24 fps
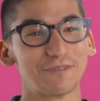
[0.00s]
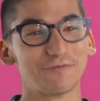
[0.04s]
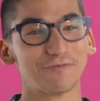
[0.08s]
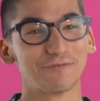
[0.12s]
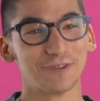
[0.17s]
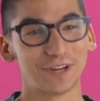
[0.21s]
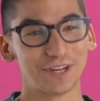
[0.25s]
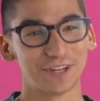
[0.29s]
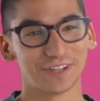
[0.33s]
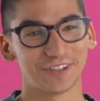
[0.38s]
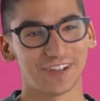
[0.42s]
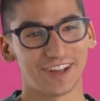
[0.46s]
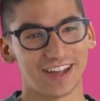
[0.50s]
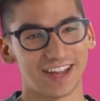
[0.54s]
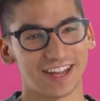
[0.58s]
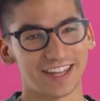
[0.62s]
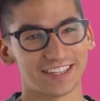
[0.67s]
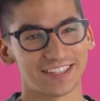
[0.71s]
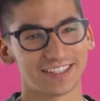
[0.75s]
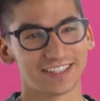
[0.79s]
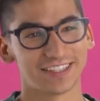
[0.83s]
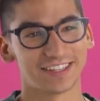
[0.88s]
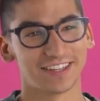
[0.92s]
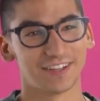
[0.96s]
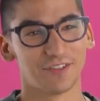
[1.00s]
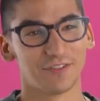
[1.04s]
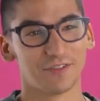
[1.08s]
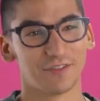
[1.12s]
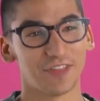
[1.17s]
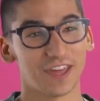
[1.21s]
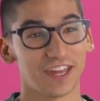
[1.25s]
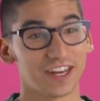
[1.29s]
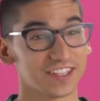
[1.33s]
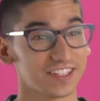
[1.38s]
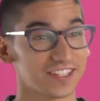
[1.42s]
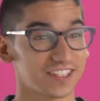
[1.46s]
realize
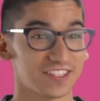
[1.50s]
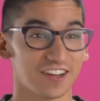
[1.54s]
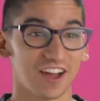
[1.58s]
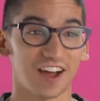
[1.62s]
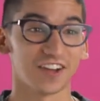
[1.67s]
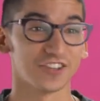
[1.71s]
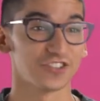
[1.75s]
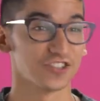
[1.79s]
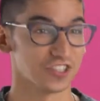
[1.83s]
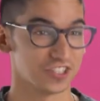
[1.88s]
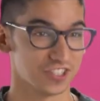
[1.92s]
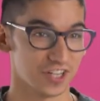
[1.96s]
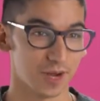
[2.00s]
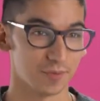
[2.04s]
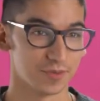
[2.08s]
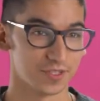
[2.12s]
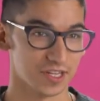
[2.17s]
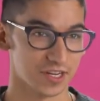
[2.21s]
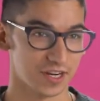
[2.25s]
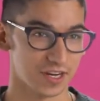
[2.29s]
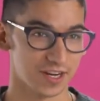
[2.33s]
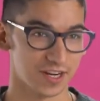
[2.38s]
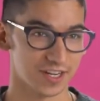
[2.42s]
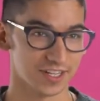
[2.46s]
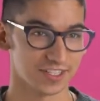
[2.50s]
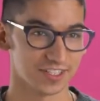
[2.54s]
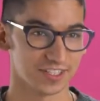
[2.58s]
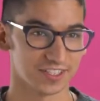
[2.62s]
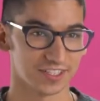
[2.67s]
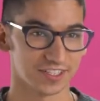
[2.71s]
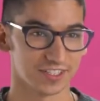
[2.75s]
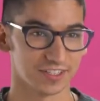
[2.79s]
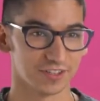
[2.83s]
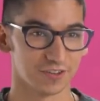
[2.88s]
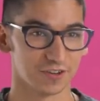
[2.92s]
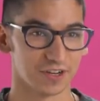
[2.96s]
that it's not just up to
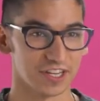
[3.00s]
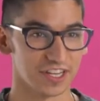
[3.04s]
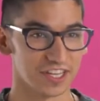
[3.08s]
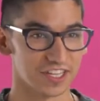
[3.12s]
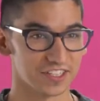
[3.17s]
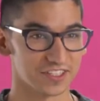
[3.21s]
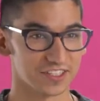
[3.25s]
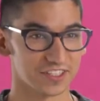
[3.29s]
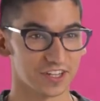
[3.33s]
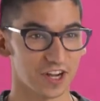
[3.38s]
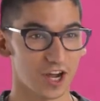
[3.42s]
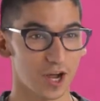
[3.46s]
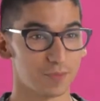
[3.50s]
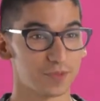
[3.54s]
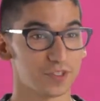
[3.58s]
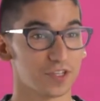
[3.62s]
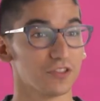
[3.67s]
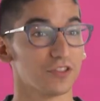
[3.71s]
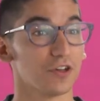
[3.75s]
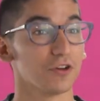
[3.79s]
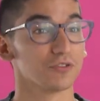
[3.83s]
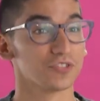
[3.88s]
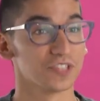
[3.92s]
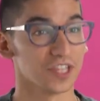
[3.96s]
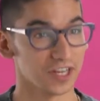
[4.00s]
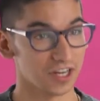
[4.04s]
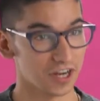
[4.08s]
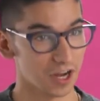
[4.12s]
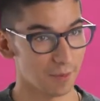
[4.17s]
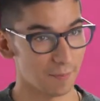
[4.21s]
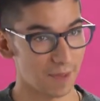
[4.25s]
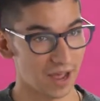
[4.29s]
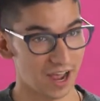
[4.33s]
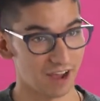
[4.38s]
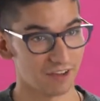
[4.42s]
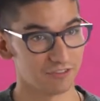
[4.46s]
us. It's up to those that
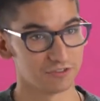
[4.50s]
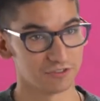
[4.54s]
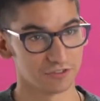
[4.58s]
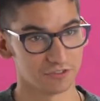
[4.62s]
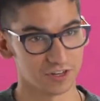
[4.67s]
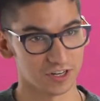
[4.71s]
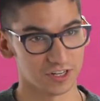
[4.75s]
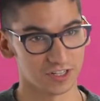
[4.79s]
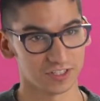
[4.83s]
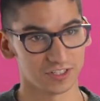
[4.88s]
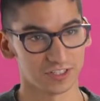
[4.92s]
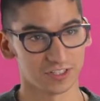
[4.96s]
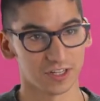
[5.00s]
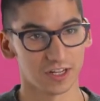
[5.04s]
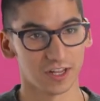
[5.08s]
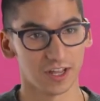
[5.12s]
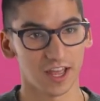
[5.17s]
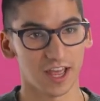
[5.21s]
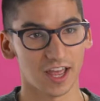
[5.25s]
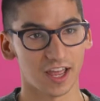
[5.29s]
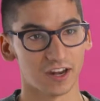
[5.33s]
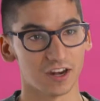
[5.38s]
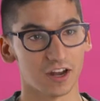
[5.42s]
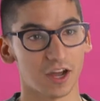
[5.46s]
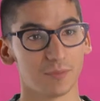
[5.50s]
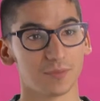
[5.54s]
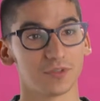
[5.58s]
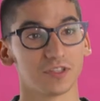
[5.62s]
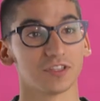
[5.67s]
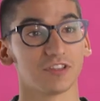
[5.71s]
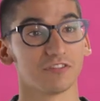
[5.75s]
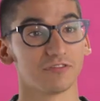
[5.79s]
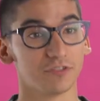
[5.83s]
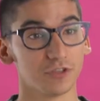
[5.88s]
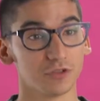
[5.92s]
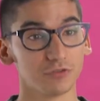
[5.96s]
come after us and up to
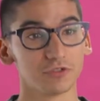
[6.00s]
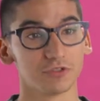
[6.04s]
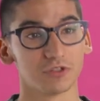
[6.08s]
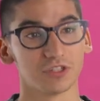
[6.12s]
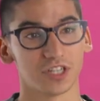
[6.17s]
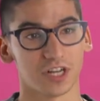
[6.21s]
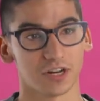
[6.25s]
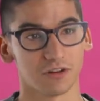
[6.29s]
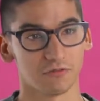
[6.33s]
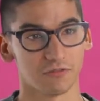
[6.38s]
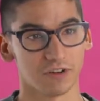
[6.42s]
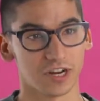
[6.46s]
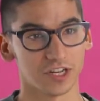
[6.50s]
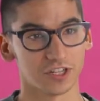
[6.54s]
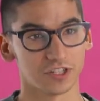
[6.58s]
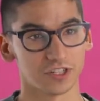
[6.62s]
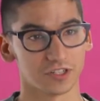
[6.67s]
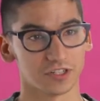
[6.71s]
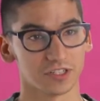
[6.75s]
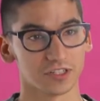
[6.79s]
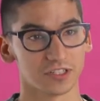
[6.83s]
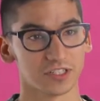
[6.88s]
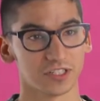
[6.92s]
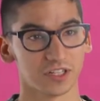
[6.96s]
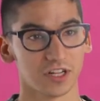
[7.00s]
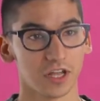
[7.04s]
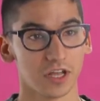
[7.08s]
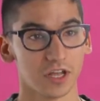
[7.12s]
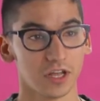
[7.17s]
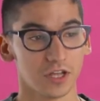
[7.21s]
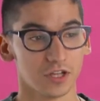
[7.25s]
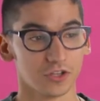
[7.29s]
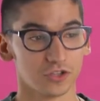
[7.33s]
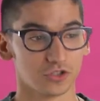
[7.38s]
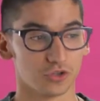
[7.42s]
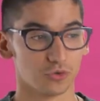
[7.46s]
the future generations
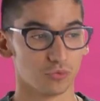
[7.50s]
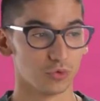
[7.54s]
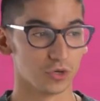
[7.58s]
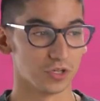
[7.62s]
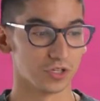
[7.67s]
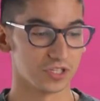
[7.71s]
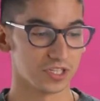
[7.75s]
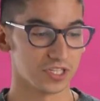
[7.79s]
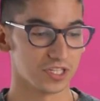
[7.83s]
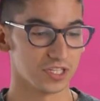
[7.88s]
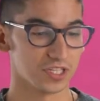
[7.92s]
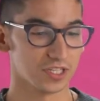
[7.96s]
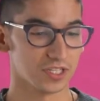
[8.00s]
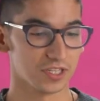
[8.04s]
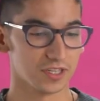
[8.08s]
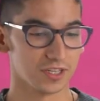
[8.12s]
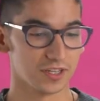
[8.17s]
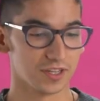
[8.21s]
to really